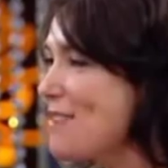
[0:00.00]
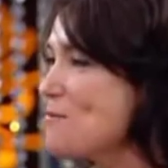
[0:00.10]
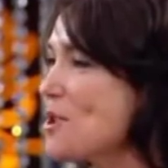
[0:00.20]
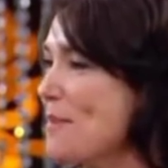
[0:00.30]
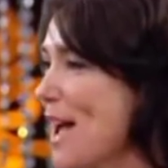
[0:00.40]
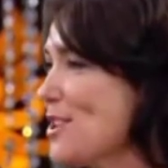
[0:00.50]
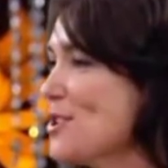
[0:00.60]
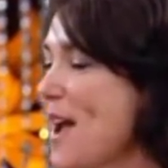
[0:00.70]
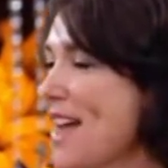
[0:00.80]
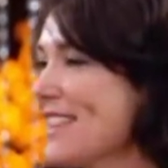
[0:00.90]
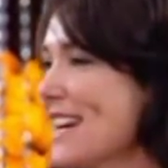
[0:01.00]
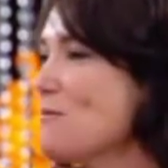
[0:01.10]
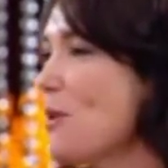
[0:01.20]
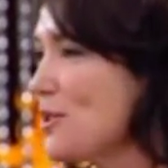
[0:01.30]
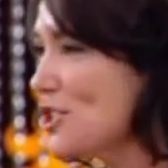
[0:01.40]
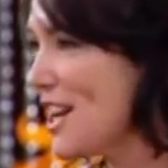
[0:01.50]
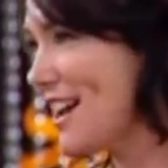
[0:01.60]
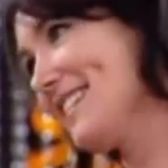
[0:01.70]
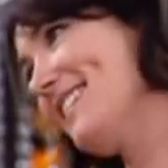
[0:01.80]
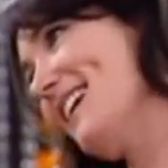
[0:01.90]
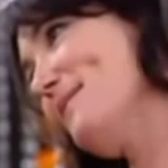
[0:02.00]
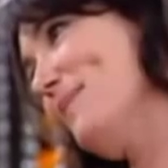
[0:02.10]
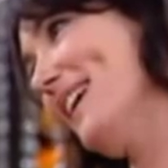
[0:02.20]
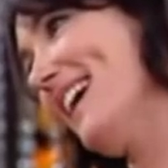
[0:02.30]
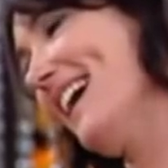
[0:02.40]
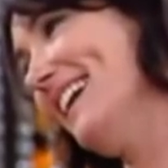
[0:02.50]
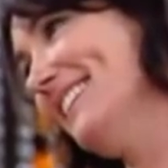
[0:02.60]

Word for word: And what about you, Anthony? What would you like to say to Pierre?